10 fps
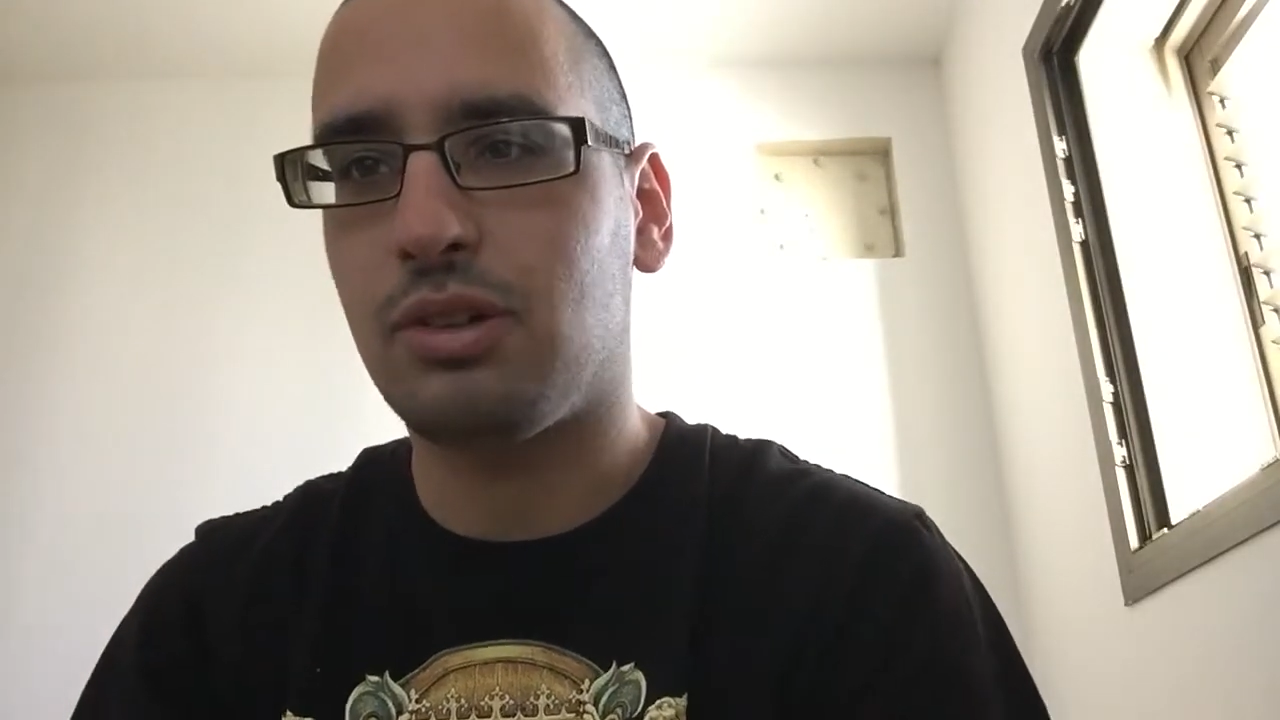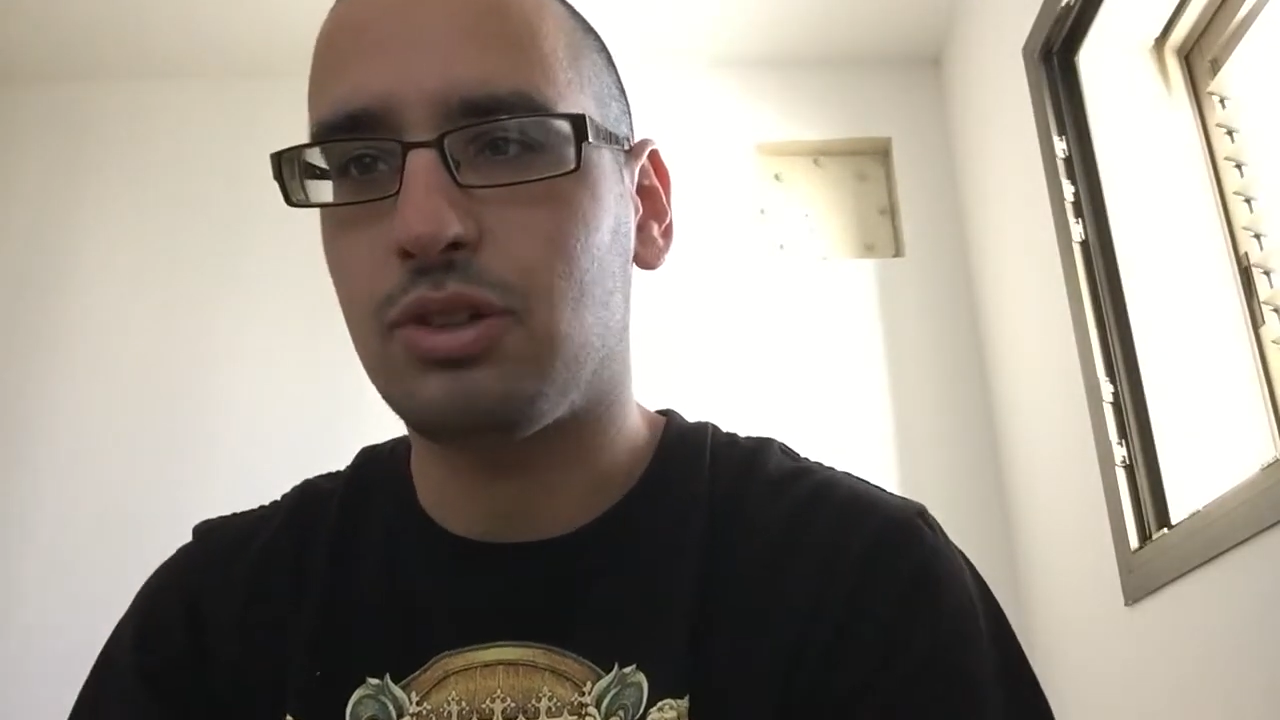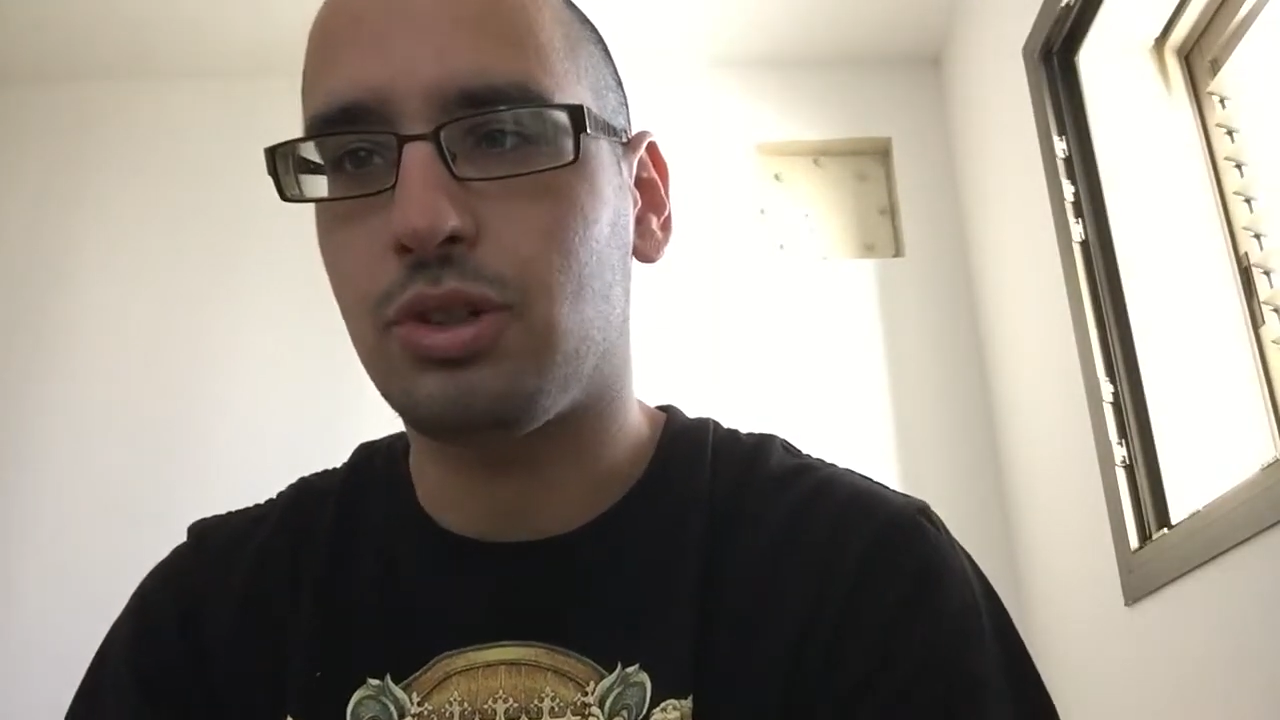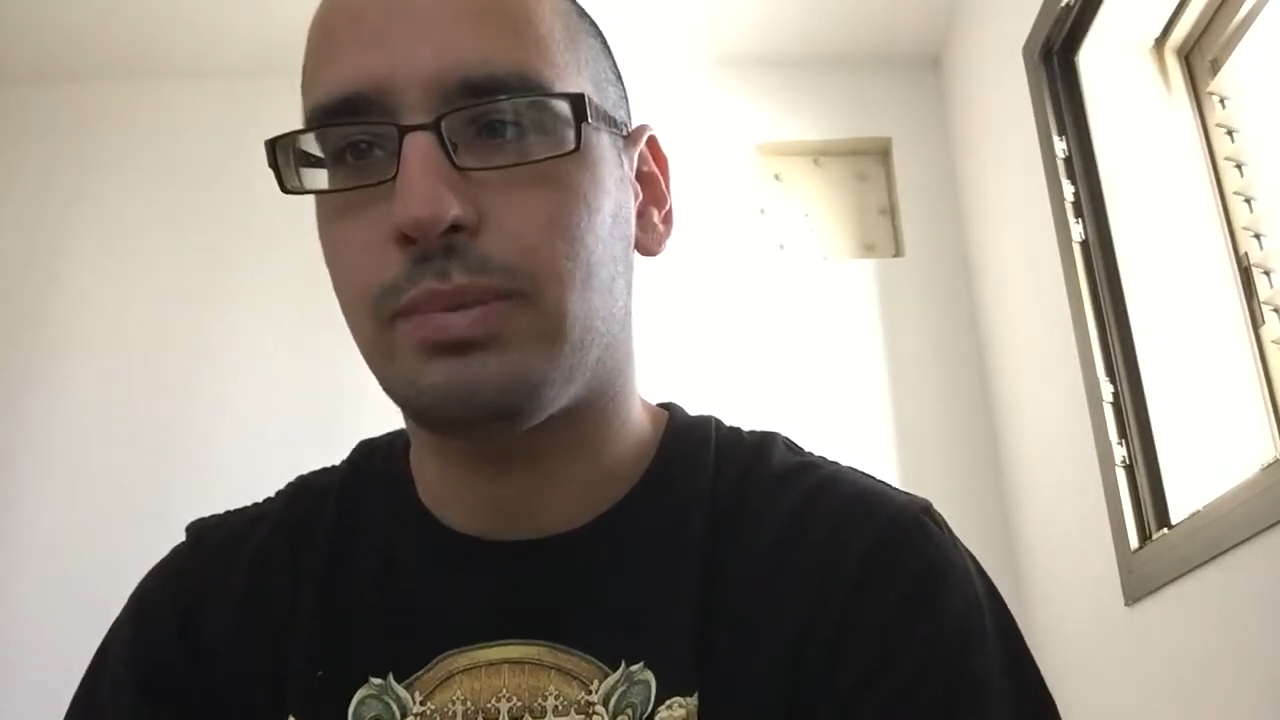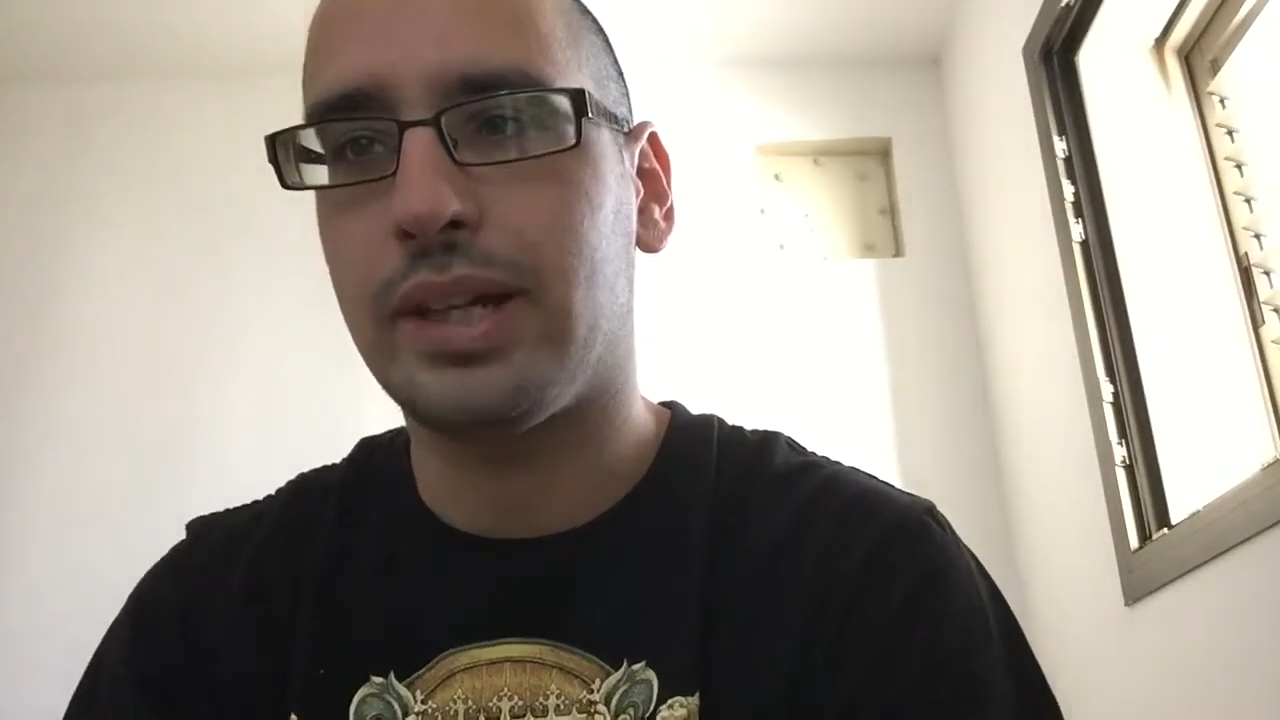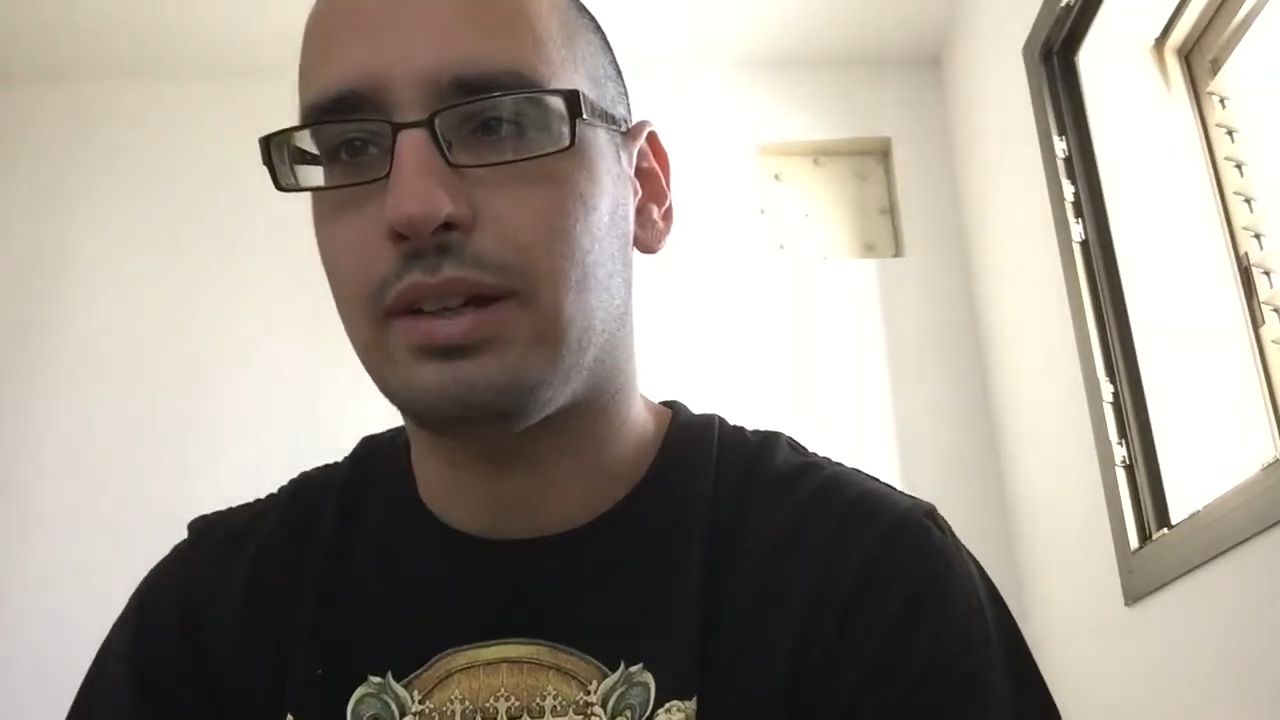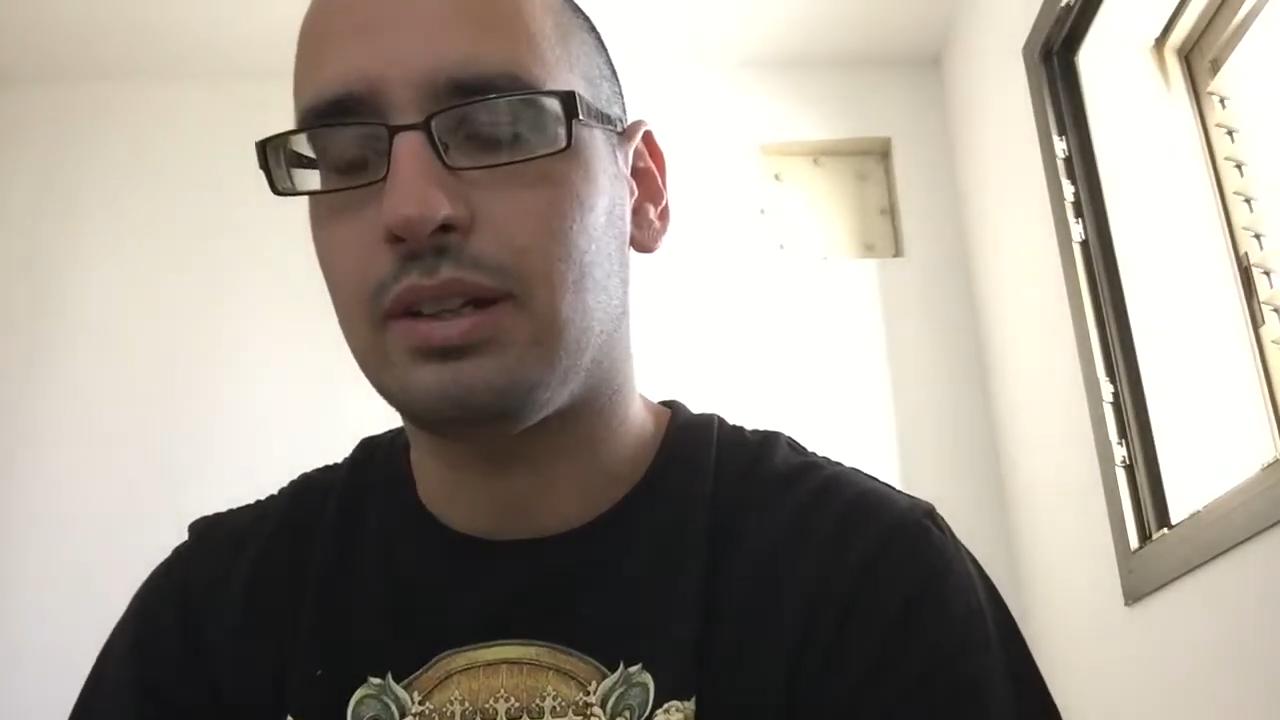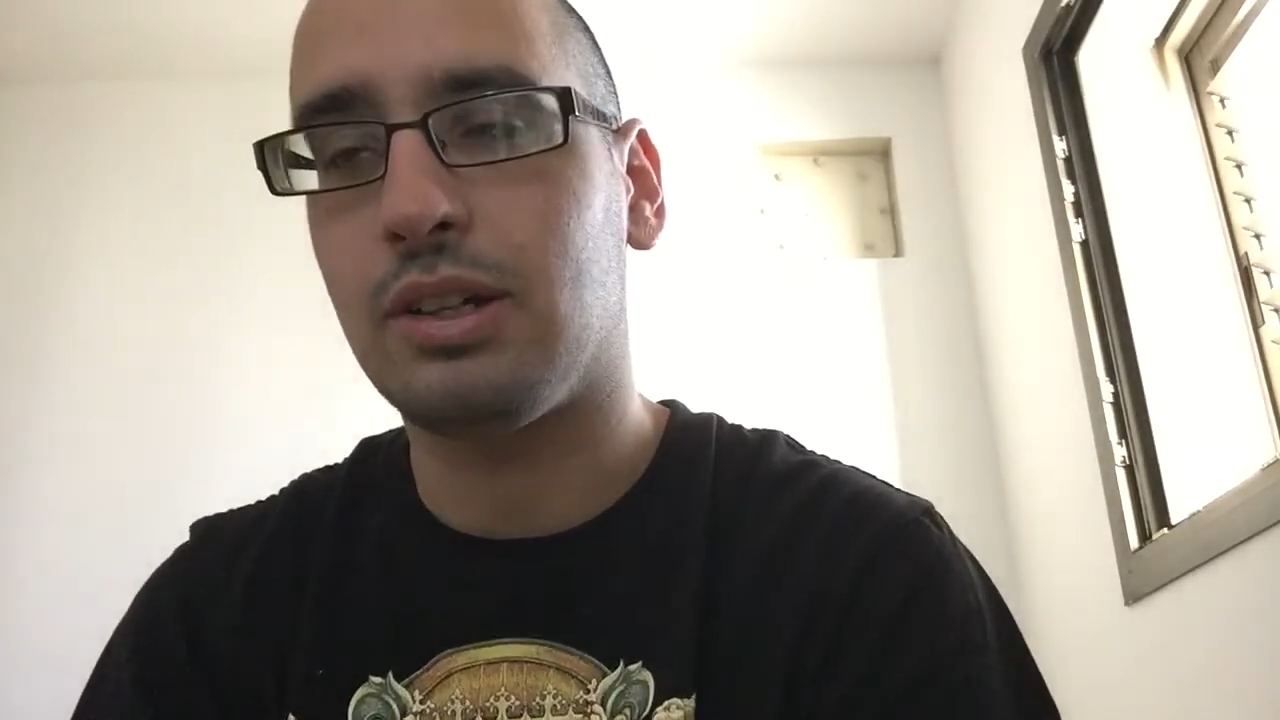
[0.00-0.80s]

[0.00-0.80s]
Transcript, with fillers: Ottoman,